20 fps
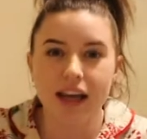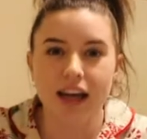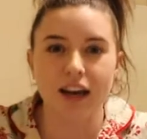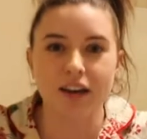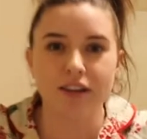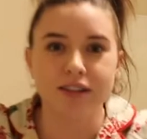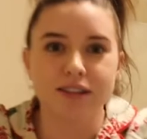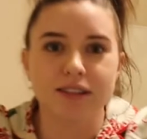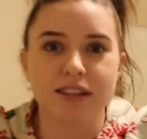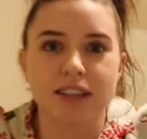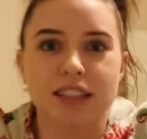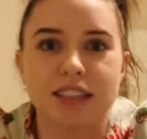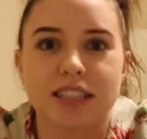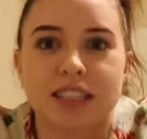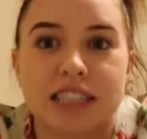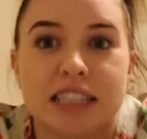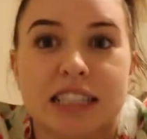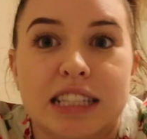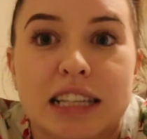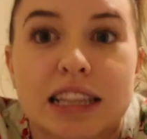I also think
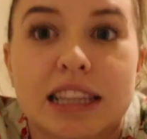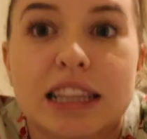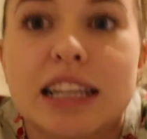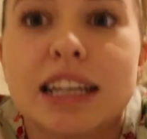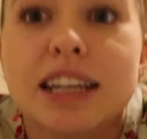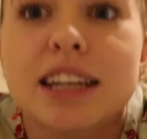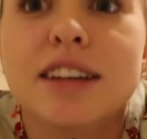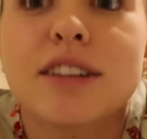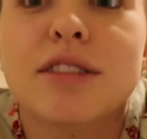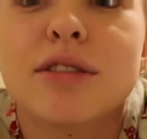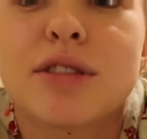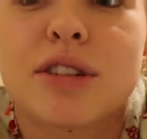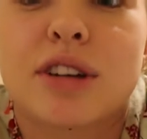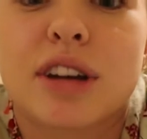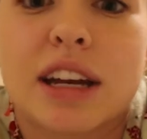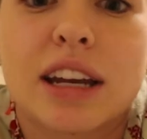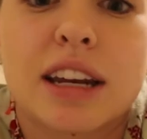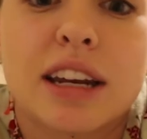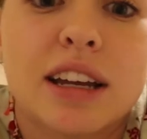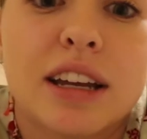this is a little
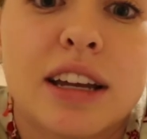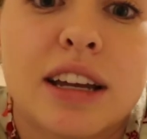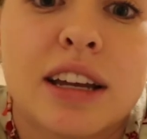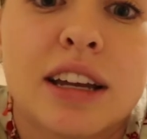crooked.